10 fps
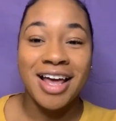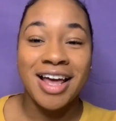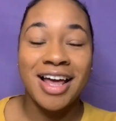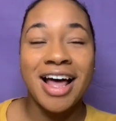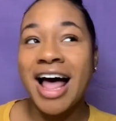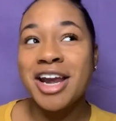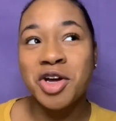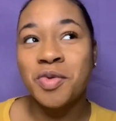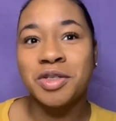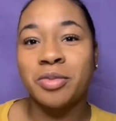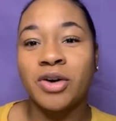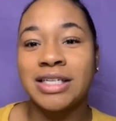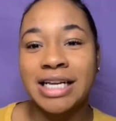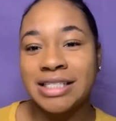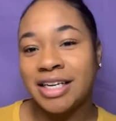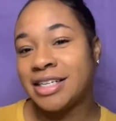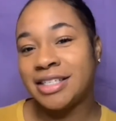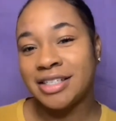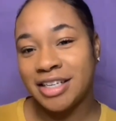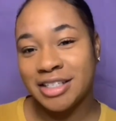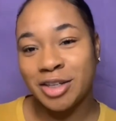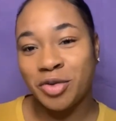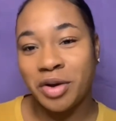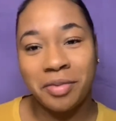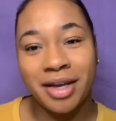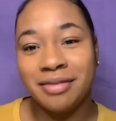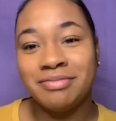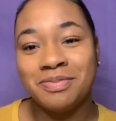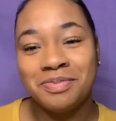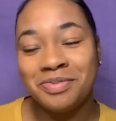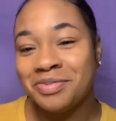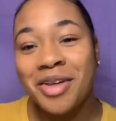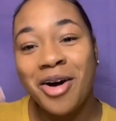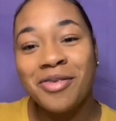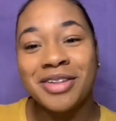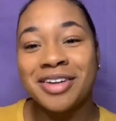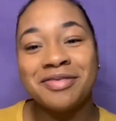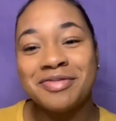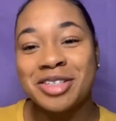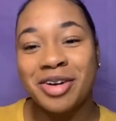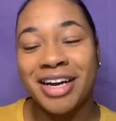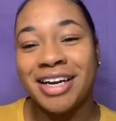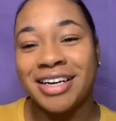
I knew it was a boy because I seen his little wee-wee on the screen.